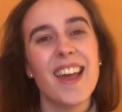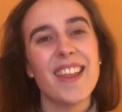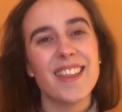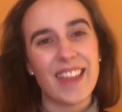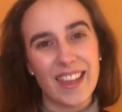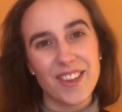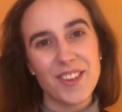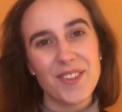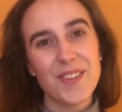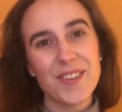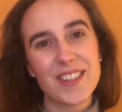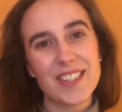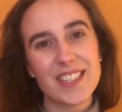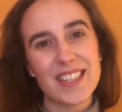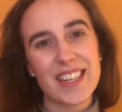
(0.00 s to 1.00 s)
Thank you for
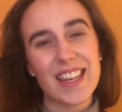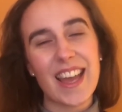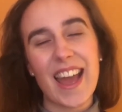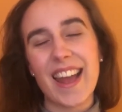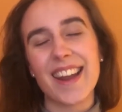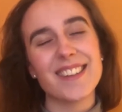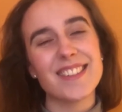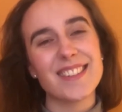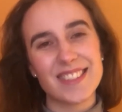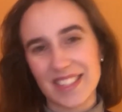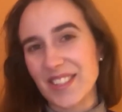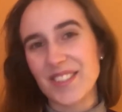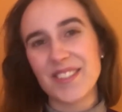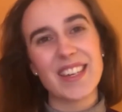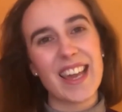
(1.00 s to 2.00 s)
watching, and I'll
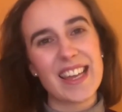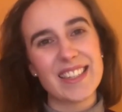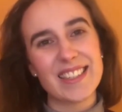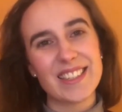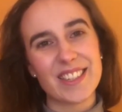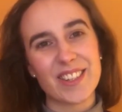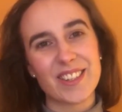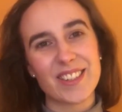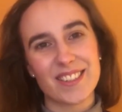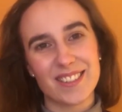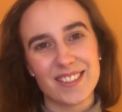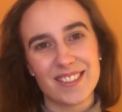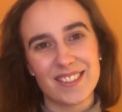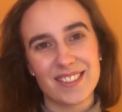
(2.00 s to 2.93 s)
see you again soon.